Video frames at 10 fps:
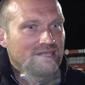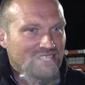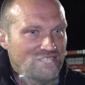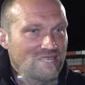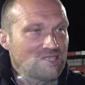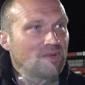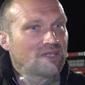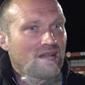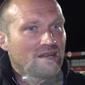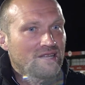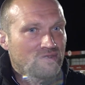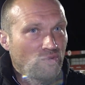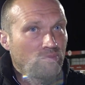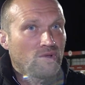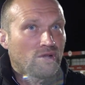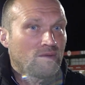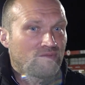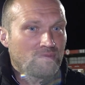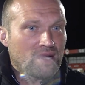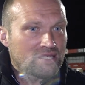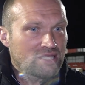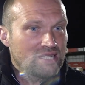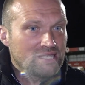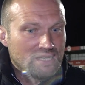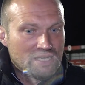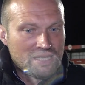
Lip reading: to change the mentality of this football club from last season.